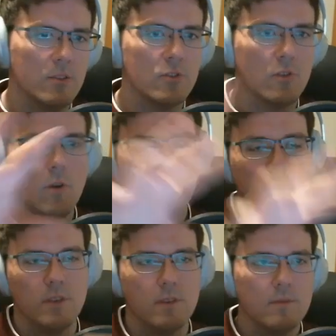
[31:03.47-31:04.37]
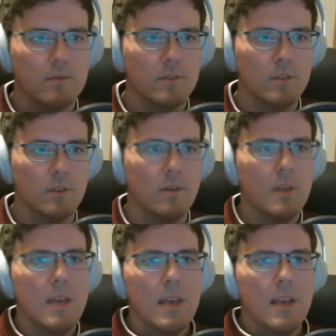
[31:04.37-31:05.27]
strove to
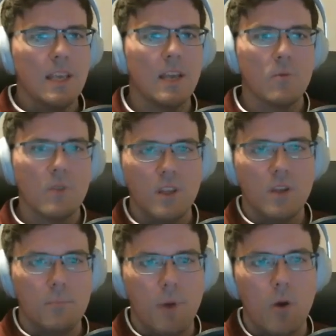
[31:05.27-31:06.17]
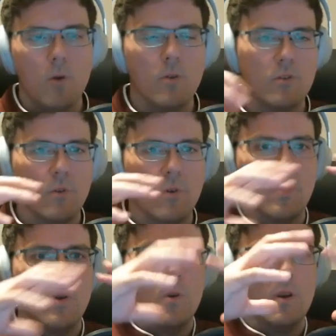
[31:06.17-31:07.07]
get a really good pose
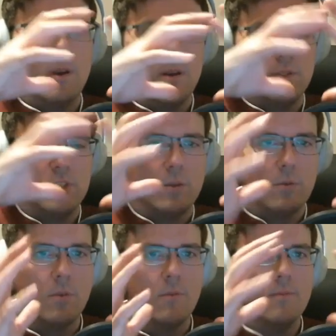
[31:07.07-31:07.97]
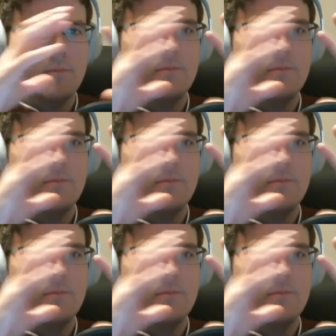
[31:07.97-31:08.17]
or a general,